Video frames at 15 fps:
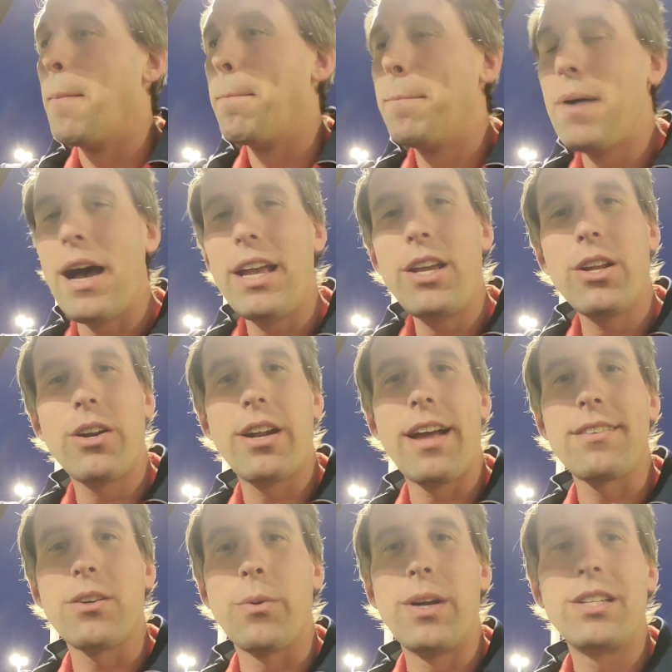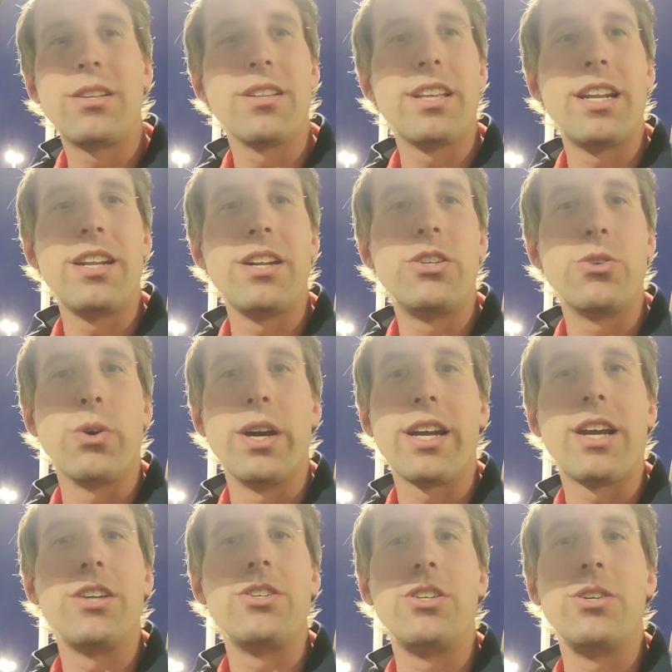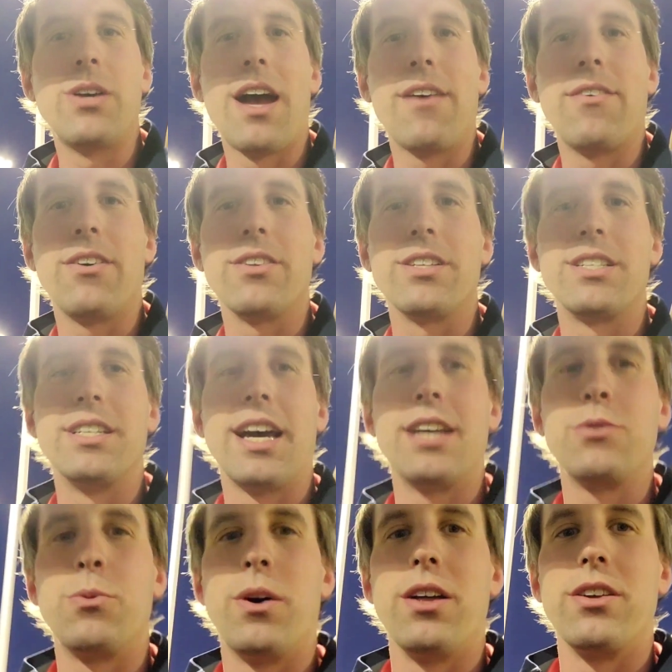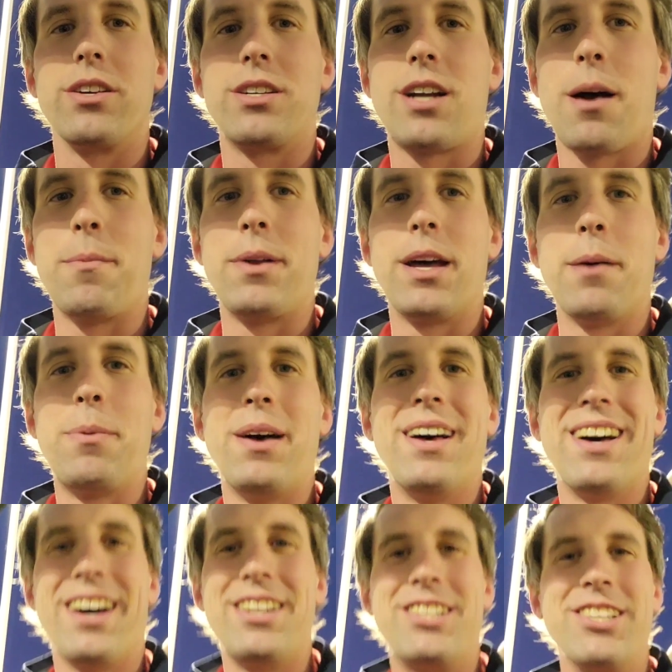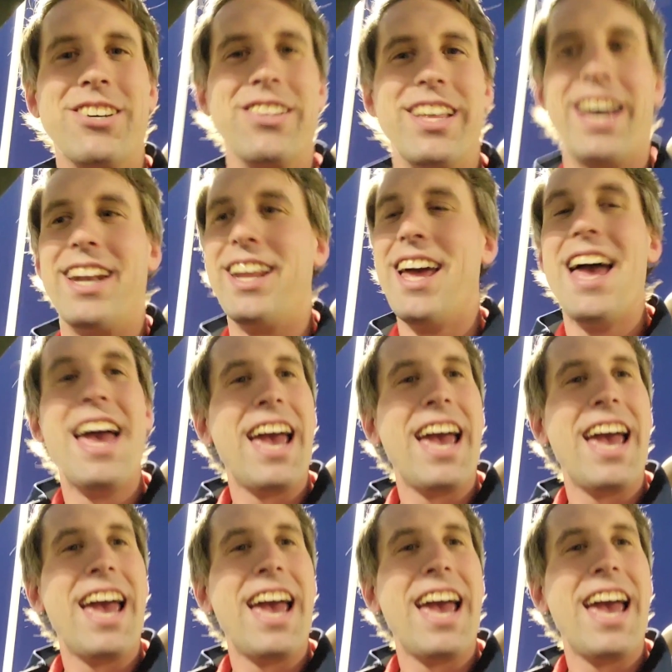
But you don't have to wait till then to enjoy it because you do have all this nice weather coming up until then.